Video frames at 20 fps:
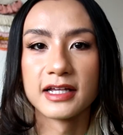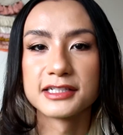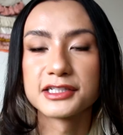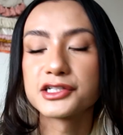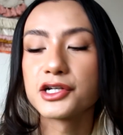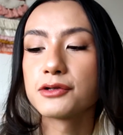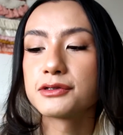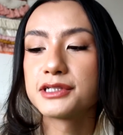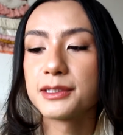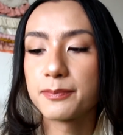
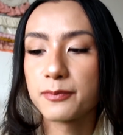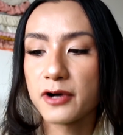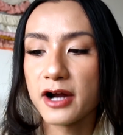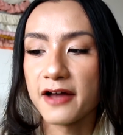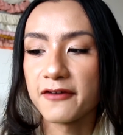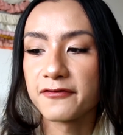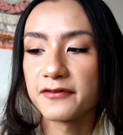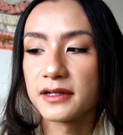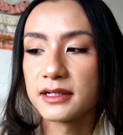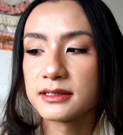So to
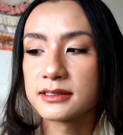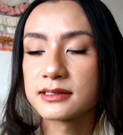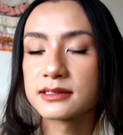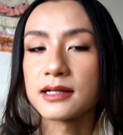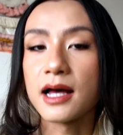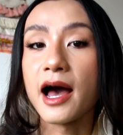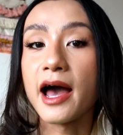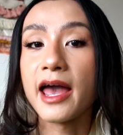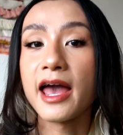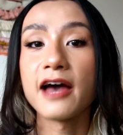preface,
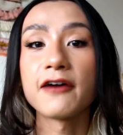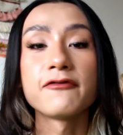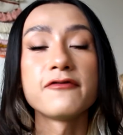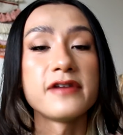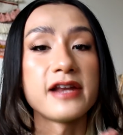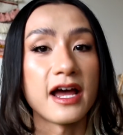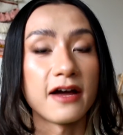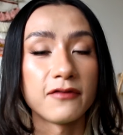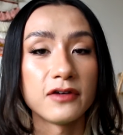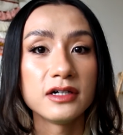I have
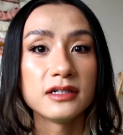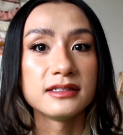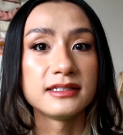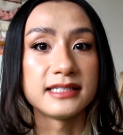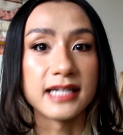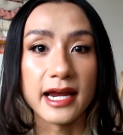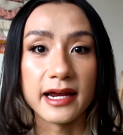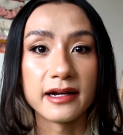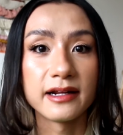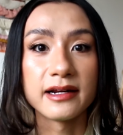never
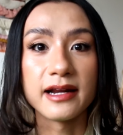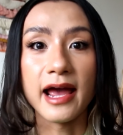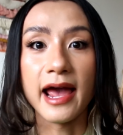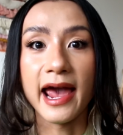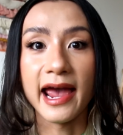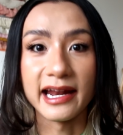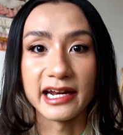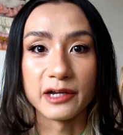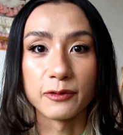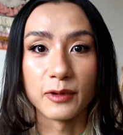dated
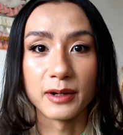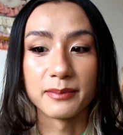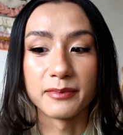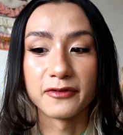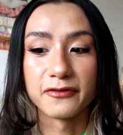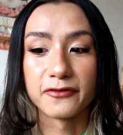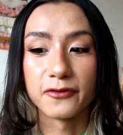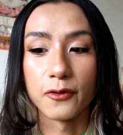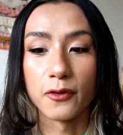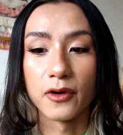anyone
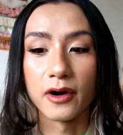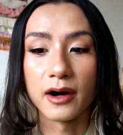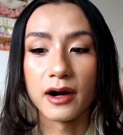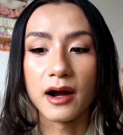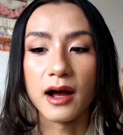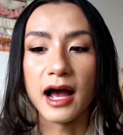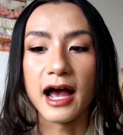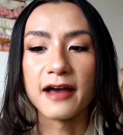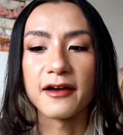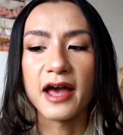
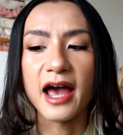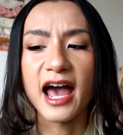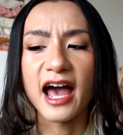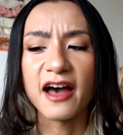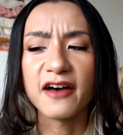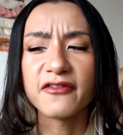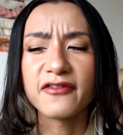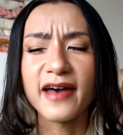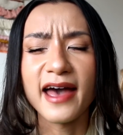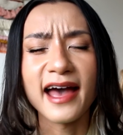before. I
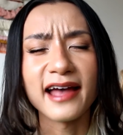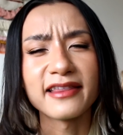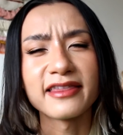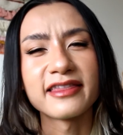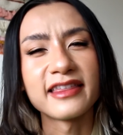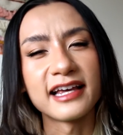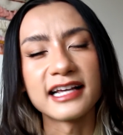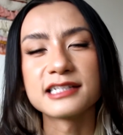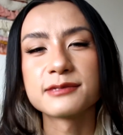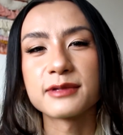have
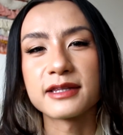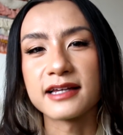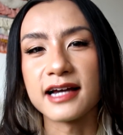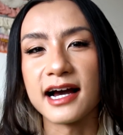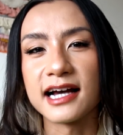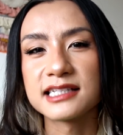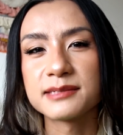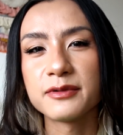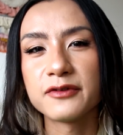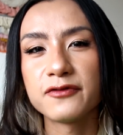had things with
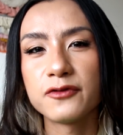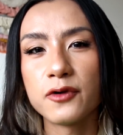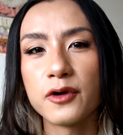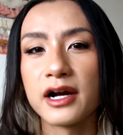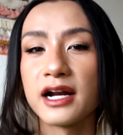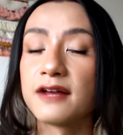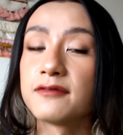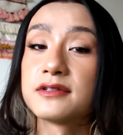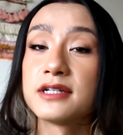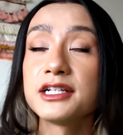guys before
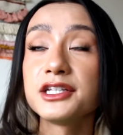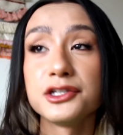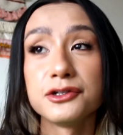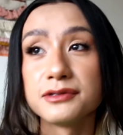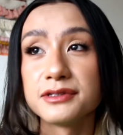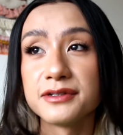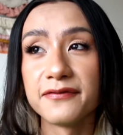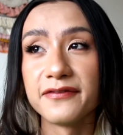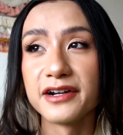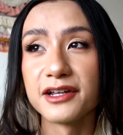and I've done
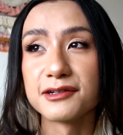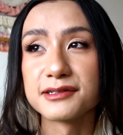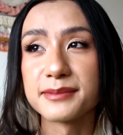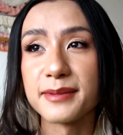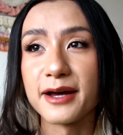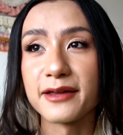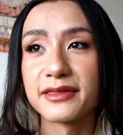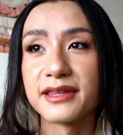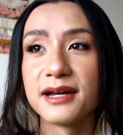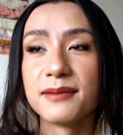YouTube videos
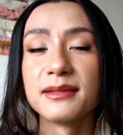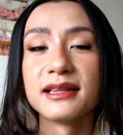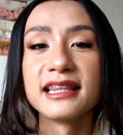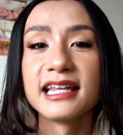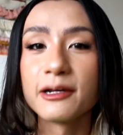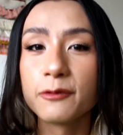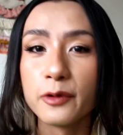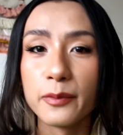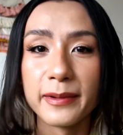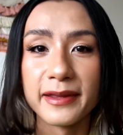about them.
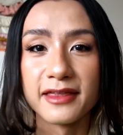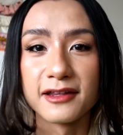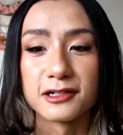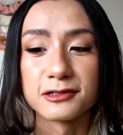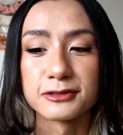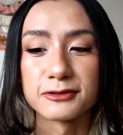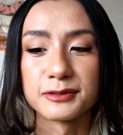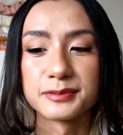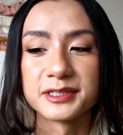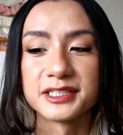Link will be in the
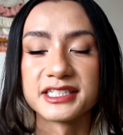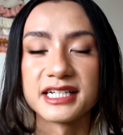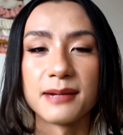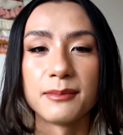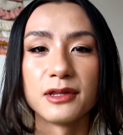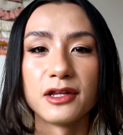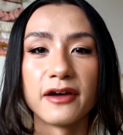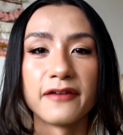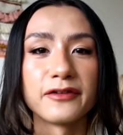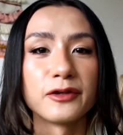description down
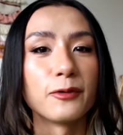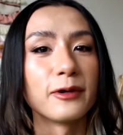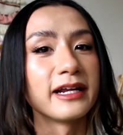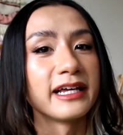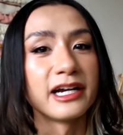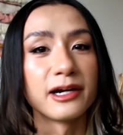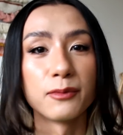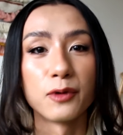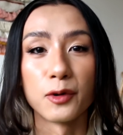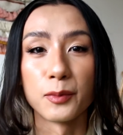below if you want to
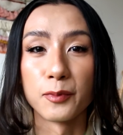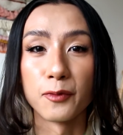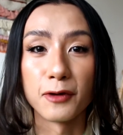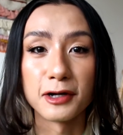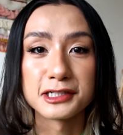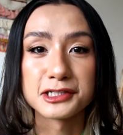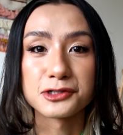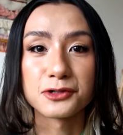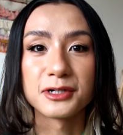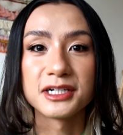hear more
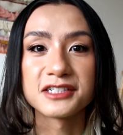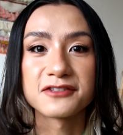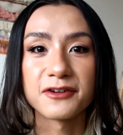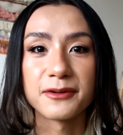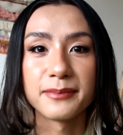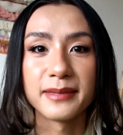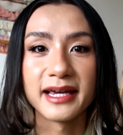boy stories from